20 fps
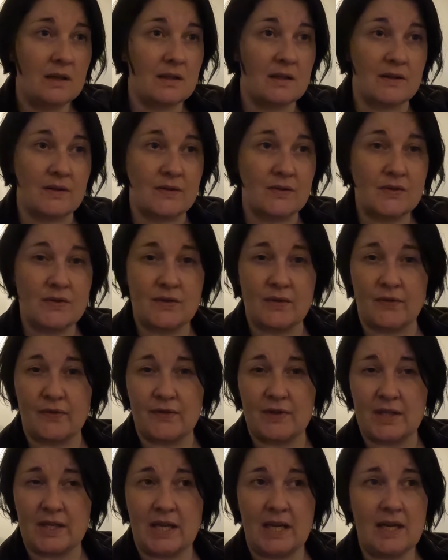you know, stuff
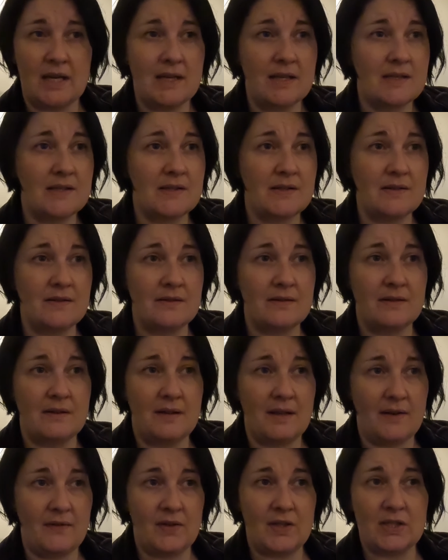for the kids,
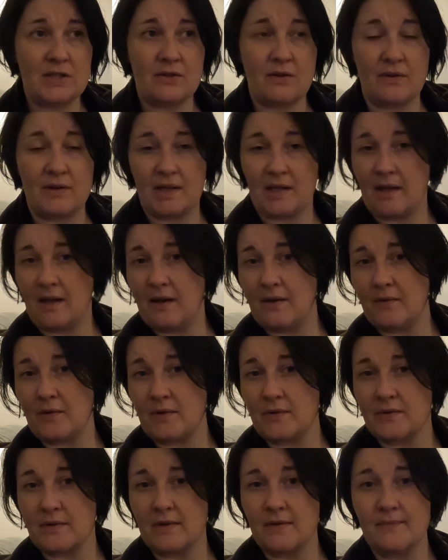they've each got an account
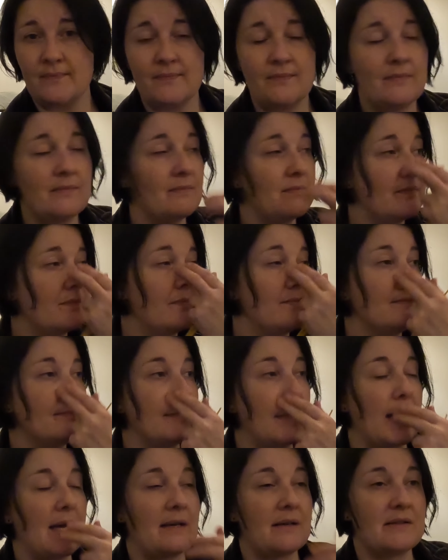on the
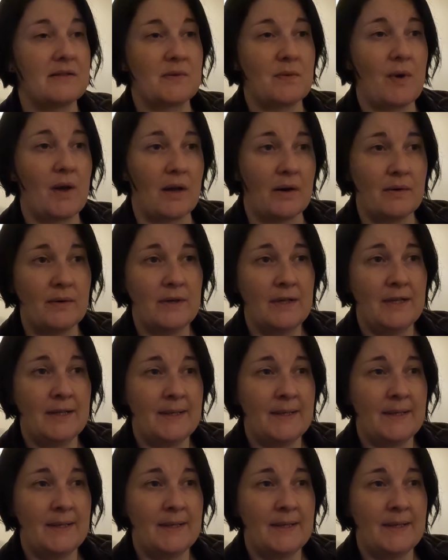Mac as well.